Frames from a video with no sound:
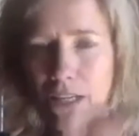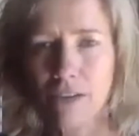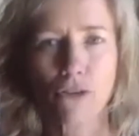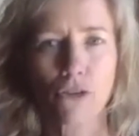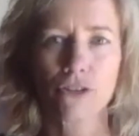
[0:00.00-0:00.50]
And
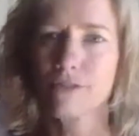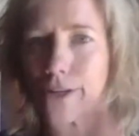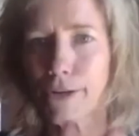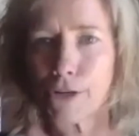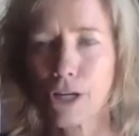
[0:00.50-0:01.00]
of course,
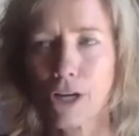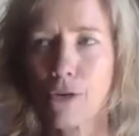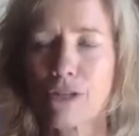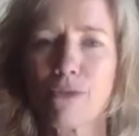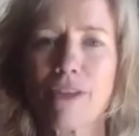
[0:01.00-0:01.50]
you could
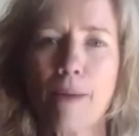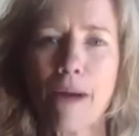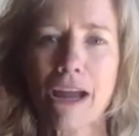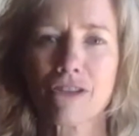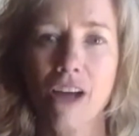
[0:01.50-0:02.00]
always run that by
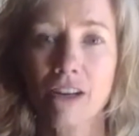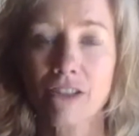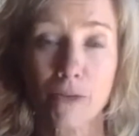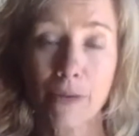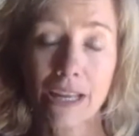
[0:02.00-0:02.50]
your
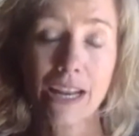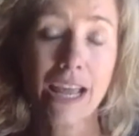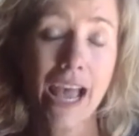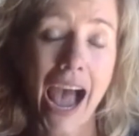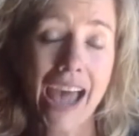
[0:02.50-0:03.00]
doctor, but
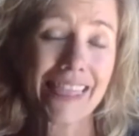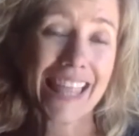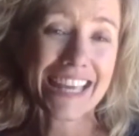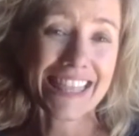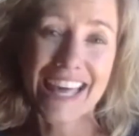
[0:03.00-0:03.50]
I
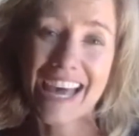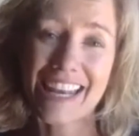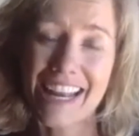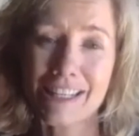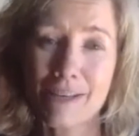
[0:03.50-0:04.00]
like that
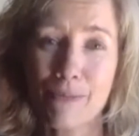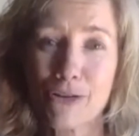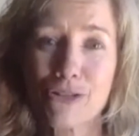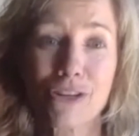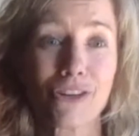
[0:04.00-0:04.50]
as a
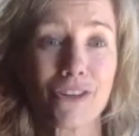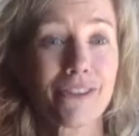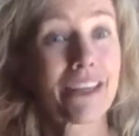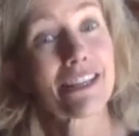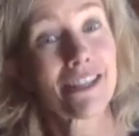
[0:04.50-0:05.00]
personal
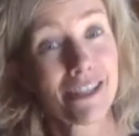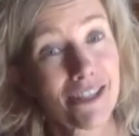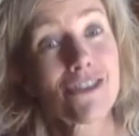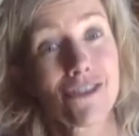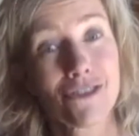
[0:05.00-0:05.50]
thing to
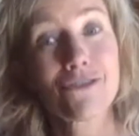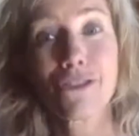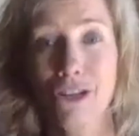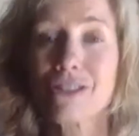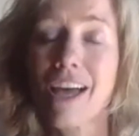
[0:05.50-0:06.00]
do for
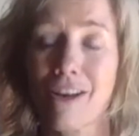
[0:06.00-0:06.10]
yourself.